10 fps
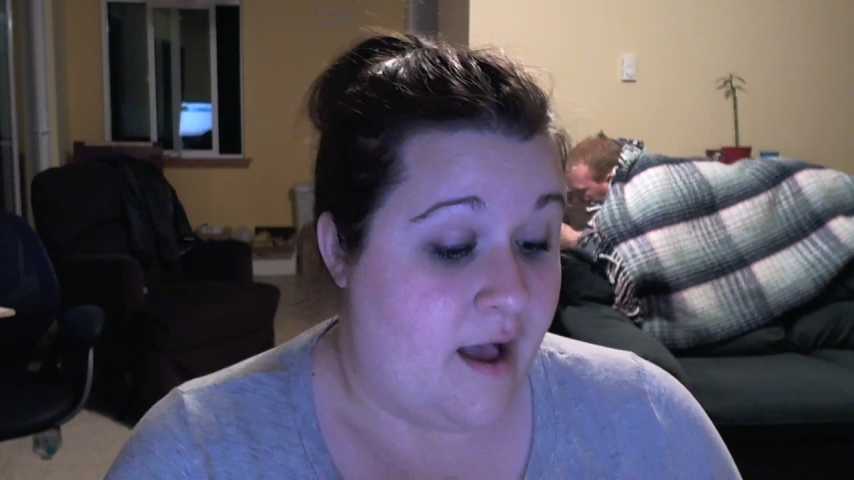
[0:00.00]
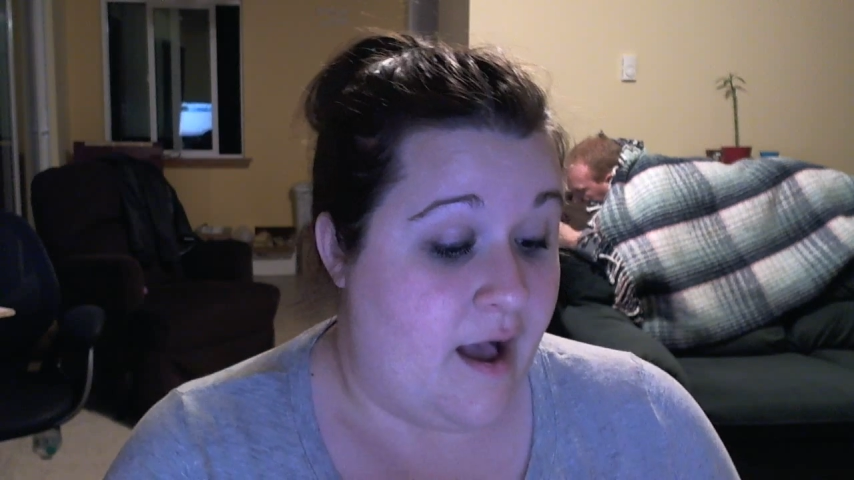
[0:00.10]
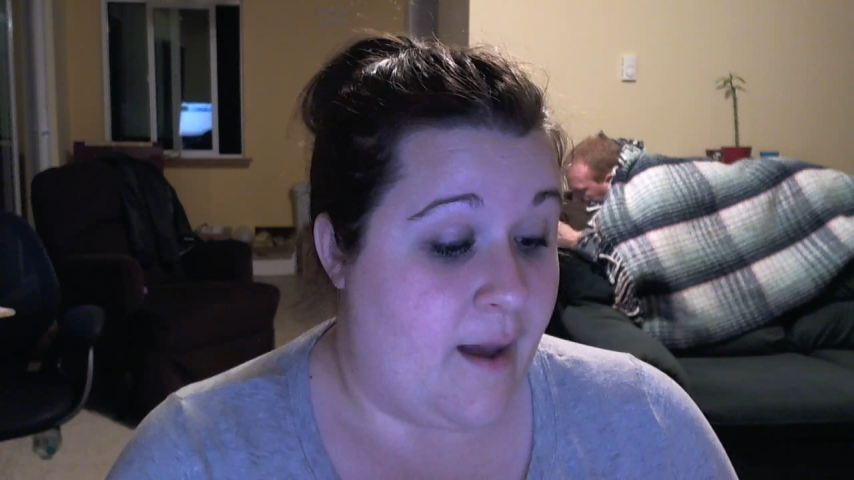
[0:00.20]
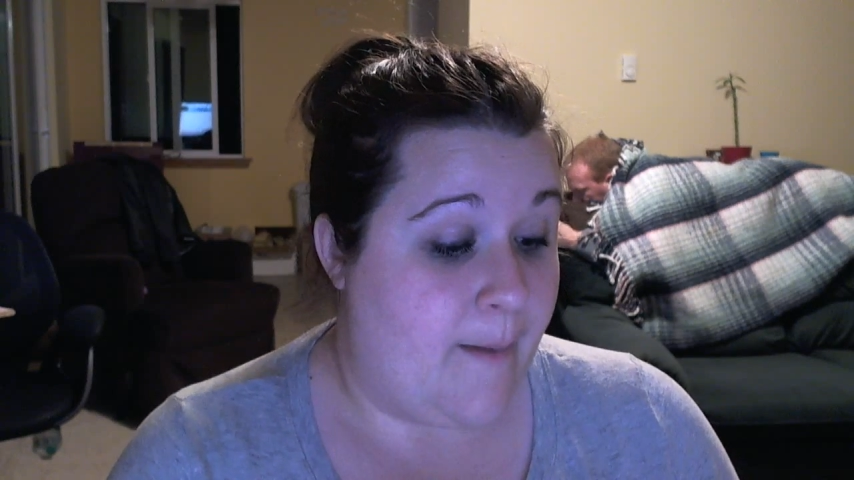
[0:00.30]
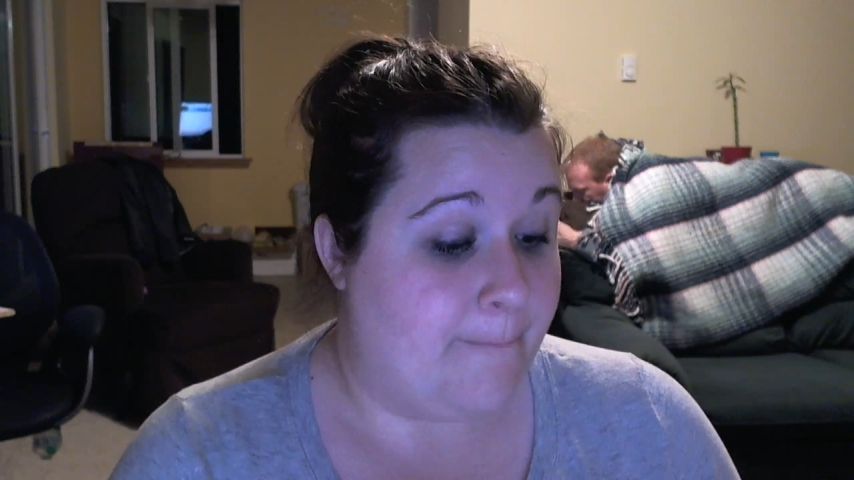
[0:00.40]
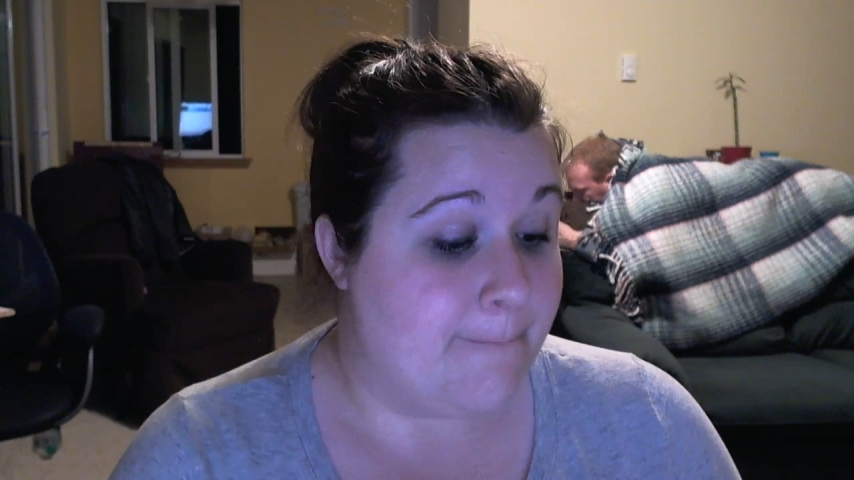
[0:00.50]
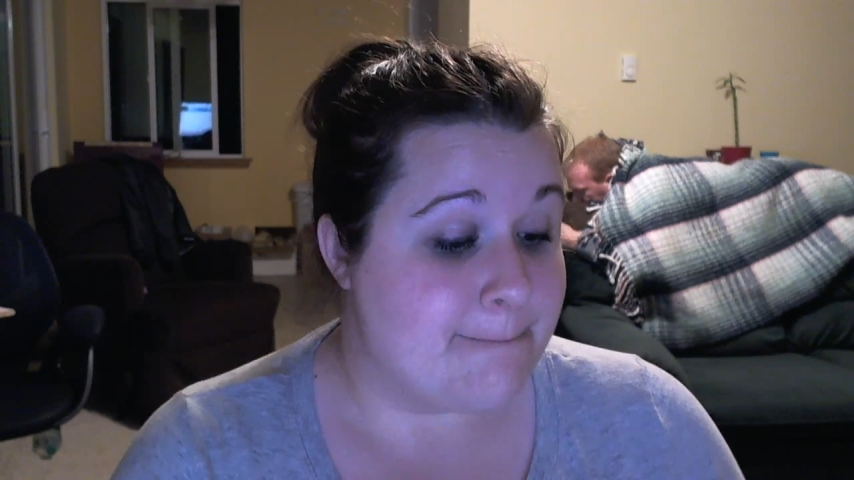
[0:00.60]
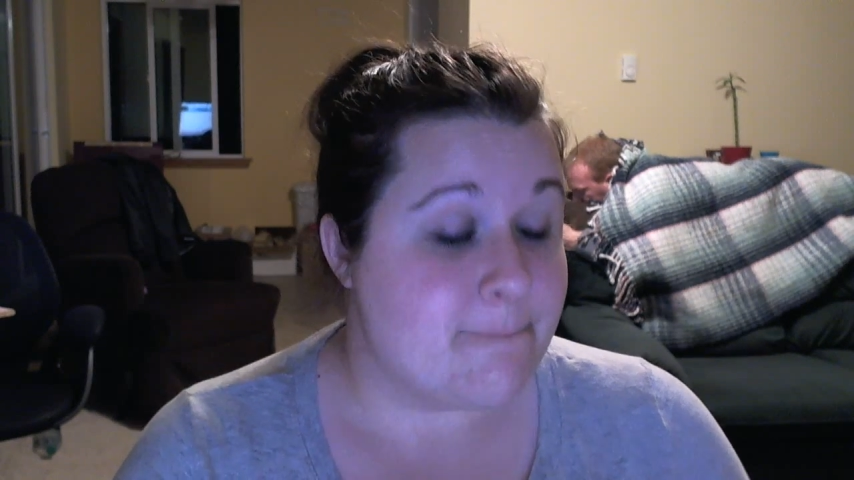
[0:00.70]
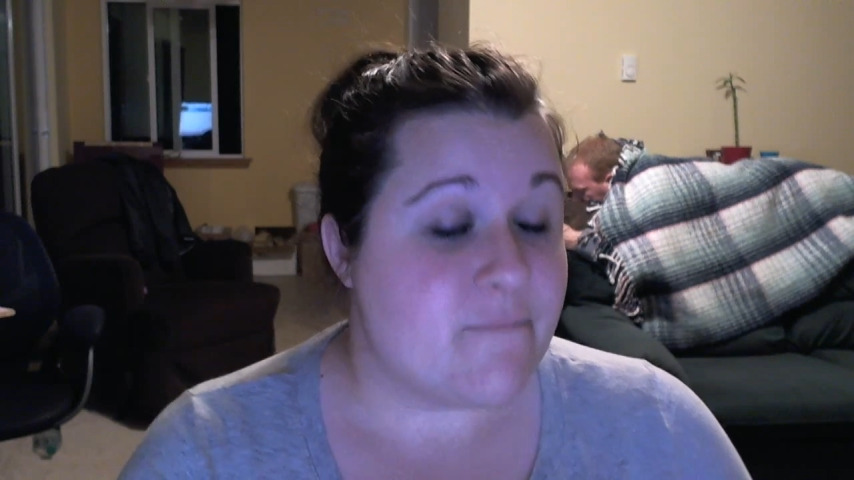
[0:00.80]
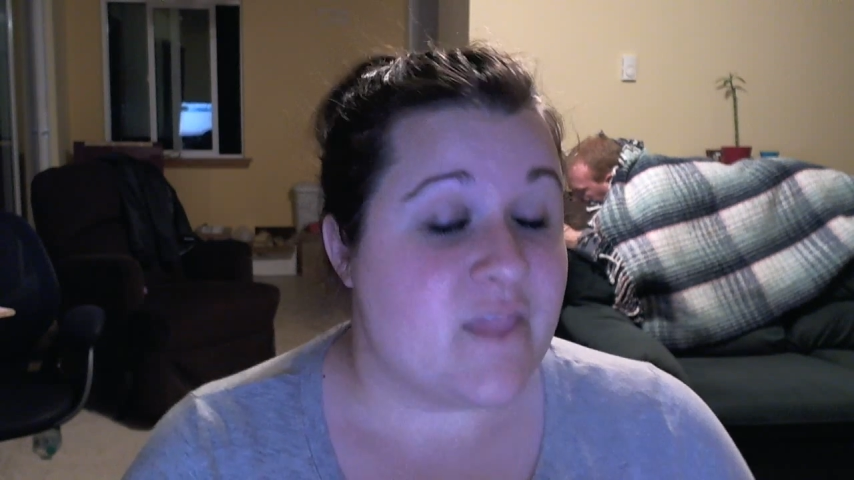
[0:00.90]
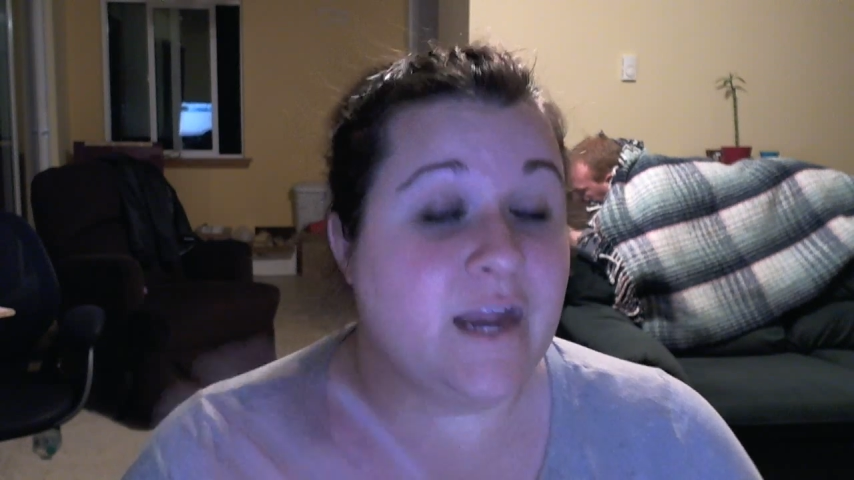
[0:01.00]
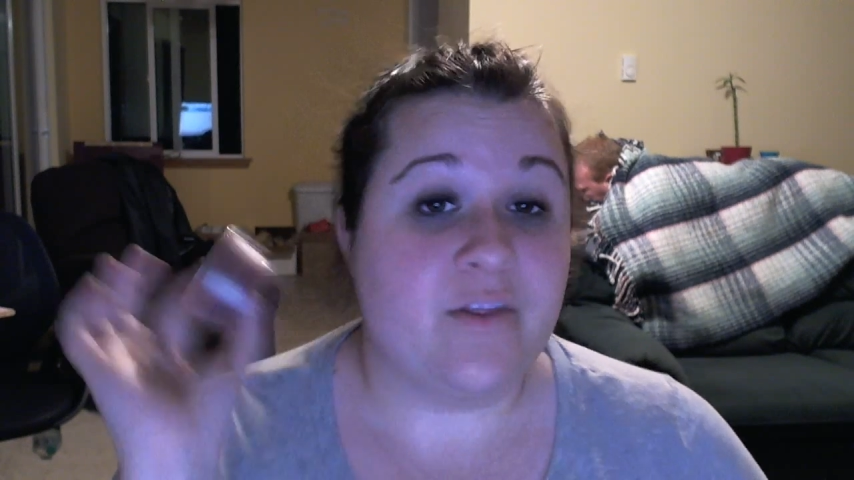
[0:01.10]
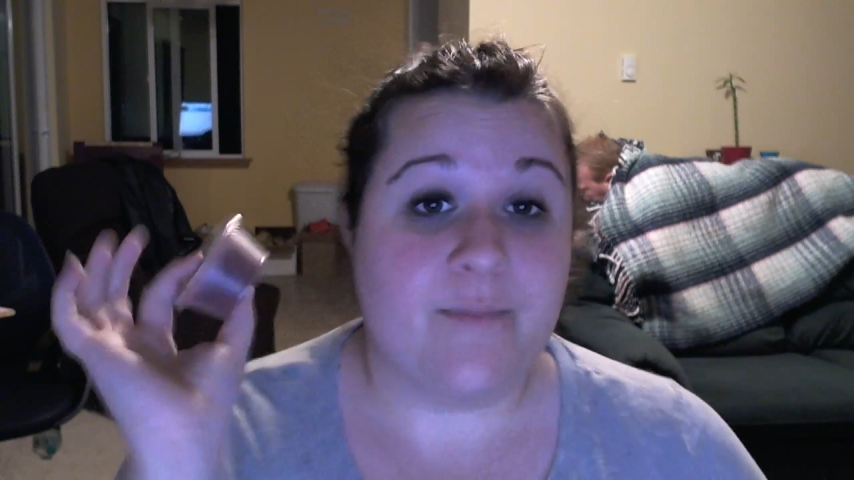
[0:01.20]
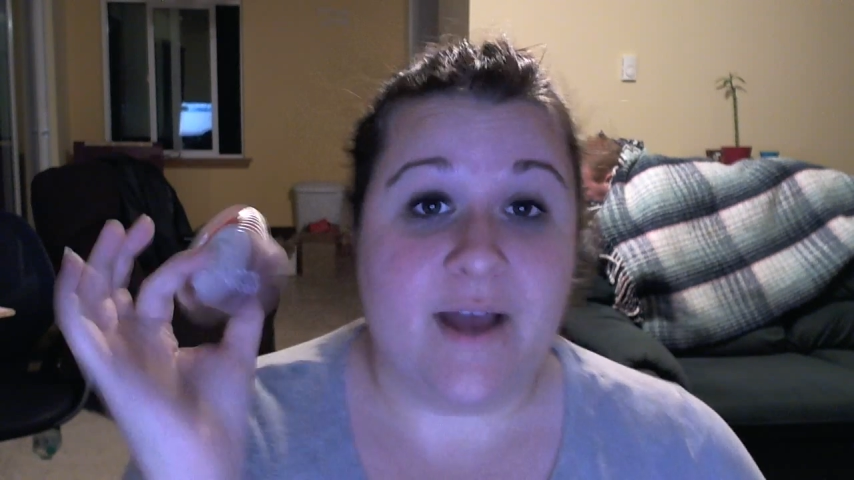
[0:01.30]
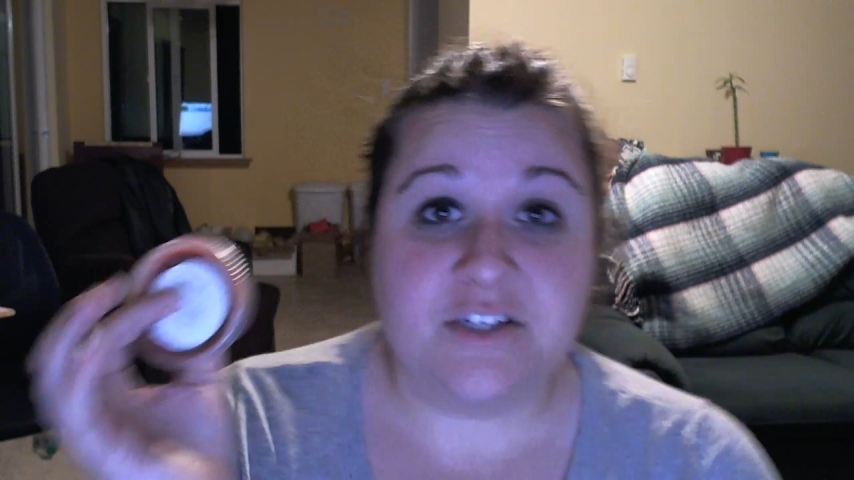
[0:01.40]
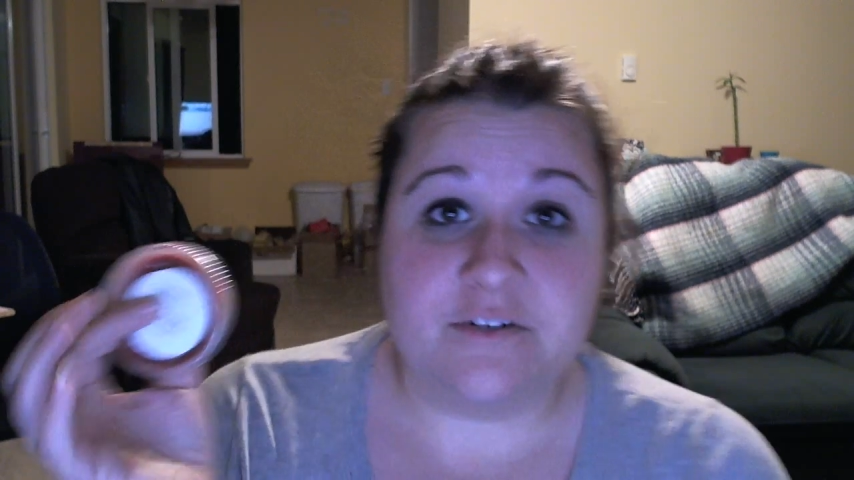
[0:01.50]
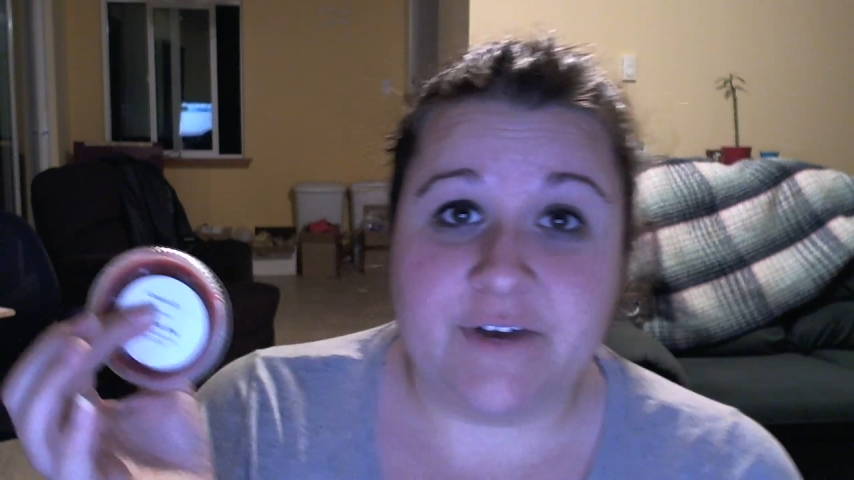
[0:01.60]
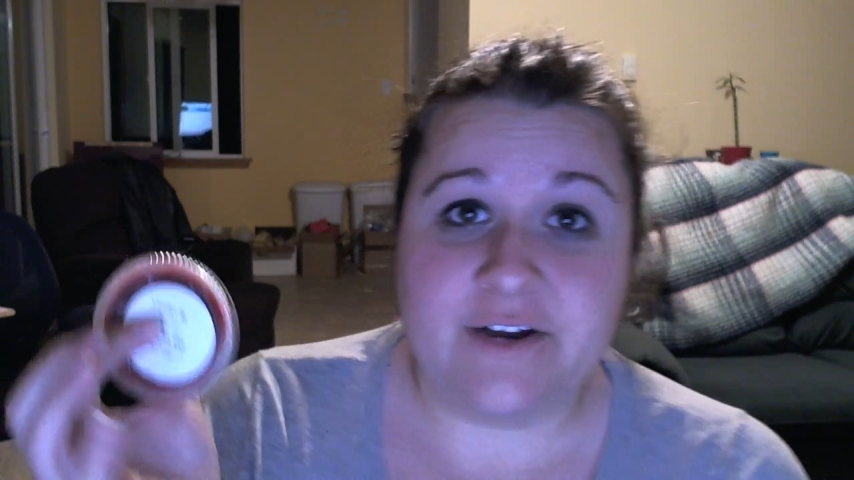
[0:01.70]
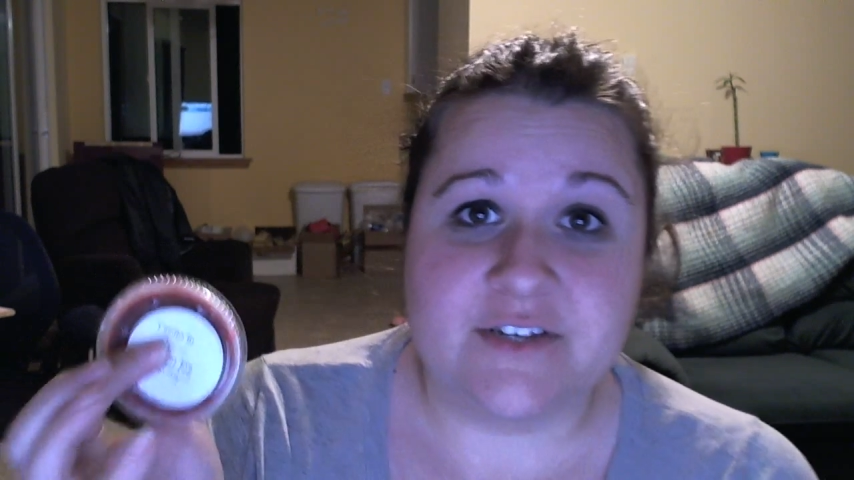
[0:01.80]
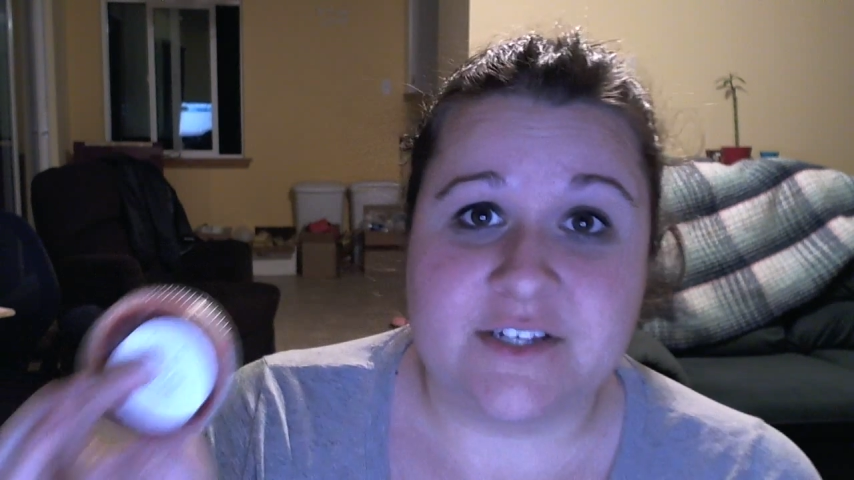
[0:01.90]
And on the master
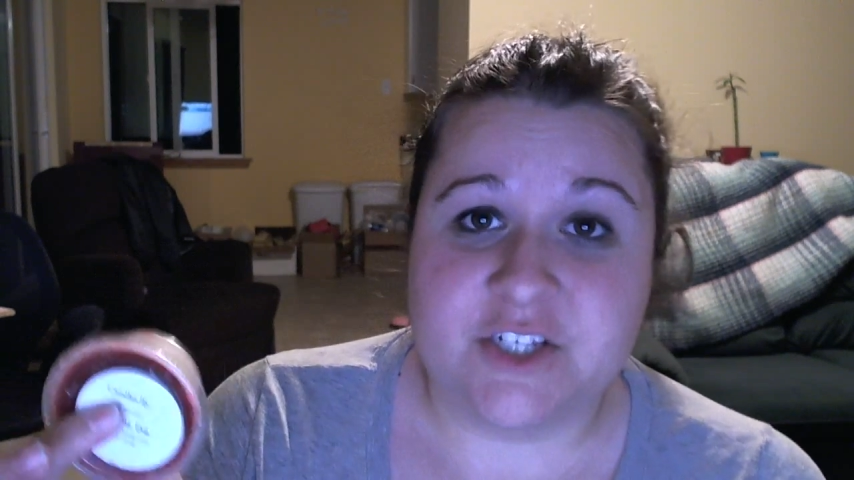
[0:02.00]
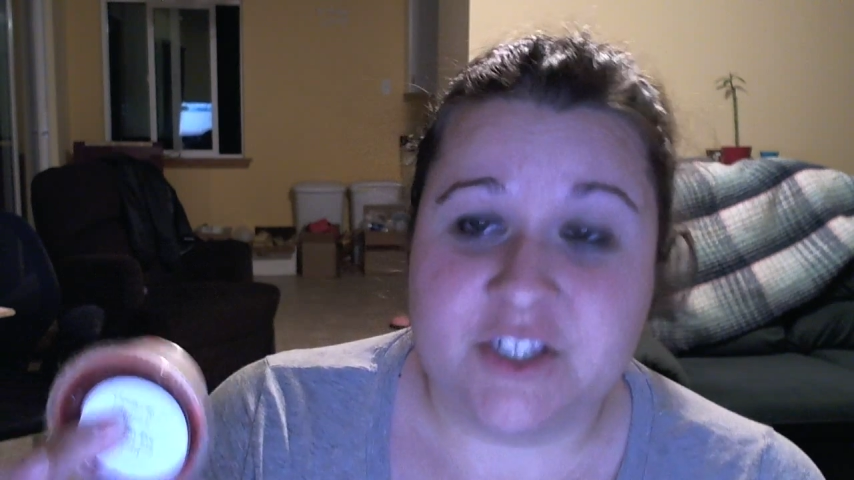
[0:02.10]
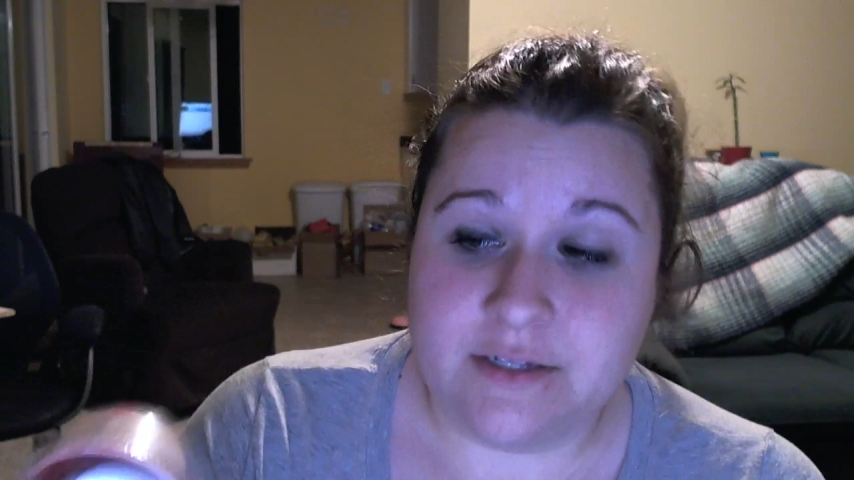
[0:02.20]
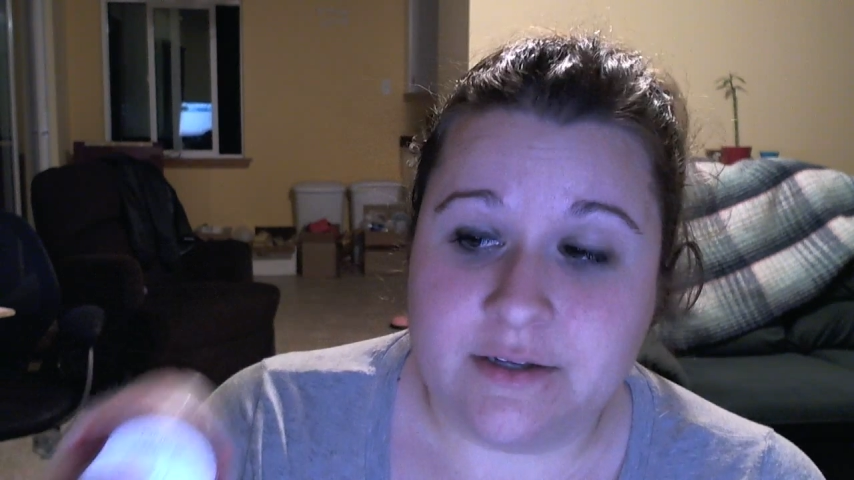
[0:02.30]
fragrance